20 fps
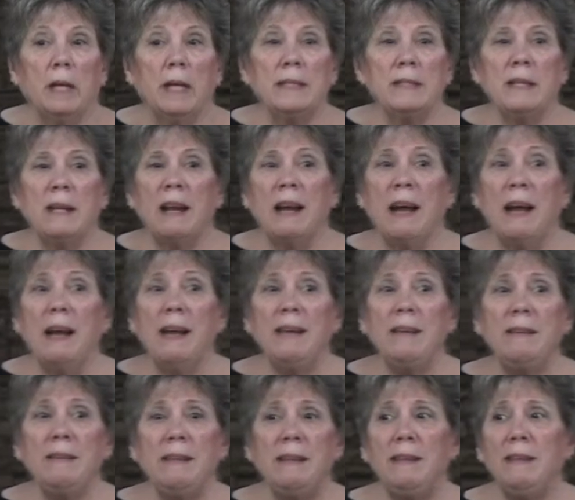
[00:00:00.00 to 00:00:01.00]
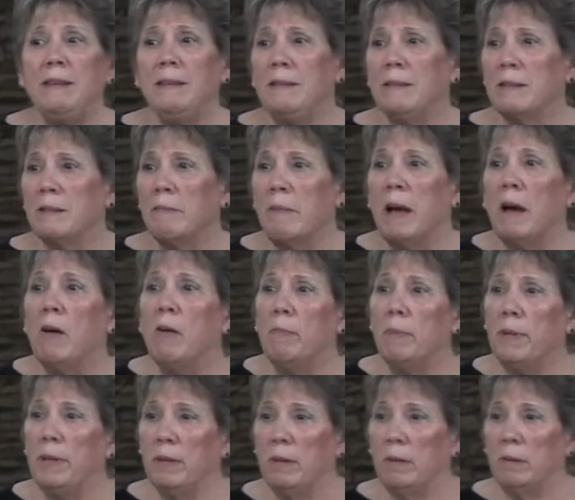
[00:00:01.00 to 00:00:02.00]
I say, I need some
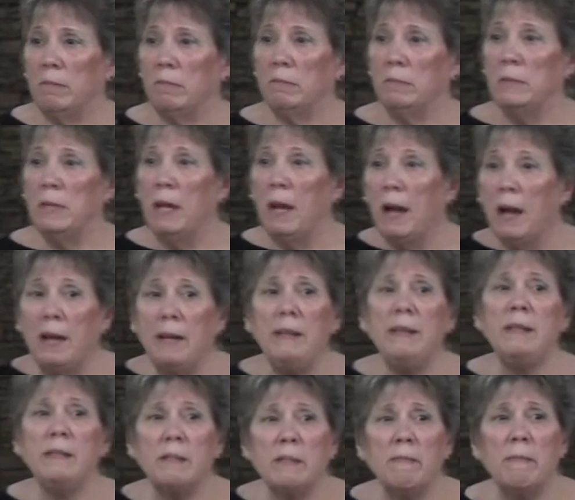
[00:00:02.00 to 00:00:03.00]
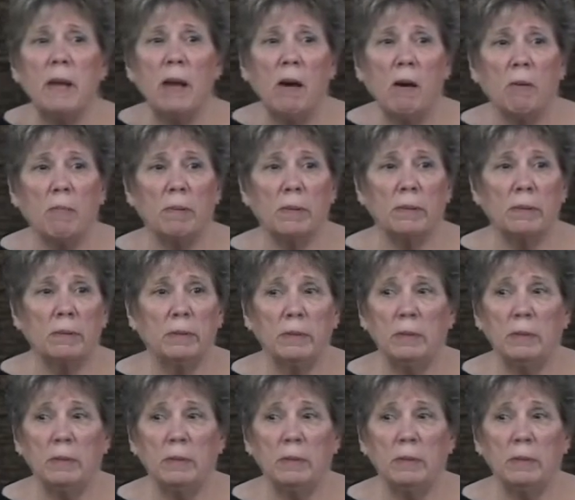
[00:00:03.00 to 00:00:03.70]
help here. I need some help.